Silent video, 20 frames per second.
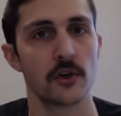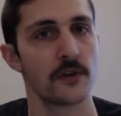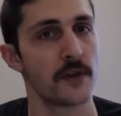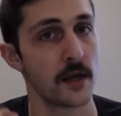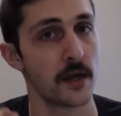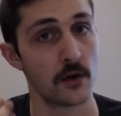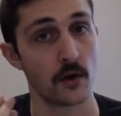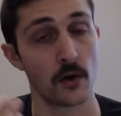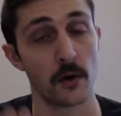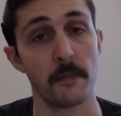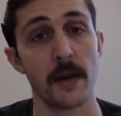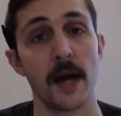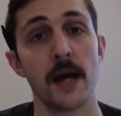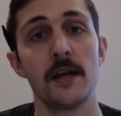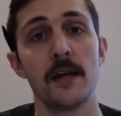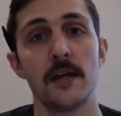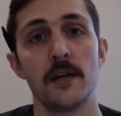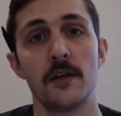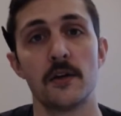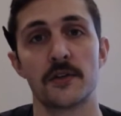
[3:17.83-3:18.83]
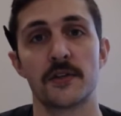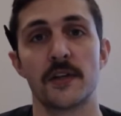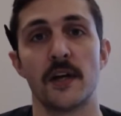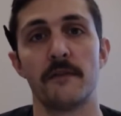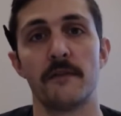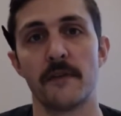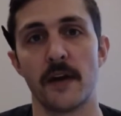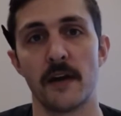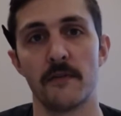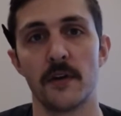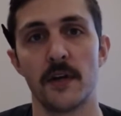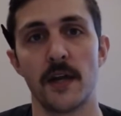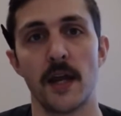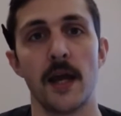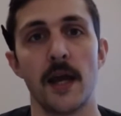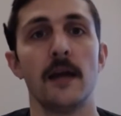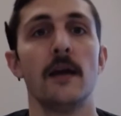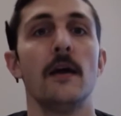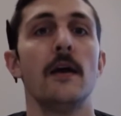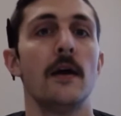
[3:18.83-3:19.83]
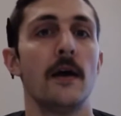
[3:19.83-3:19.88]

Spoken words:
that you're reminding yourself every day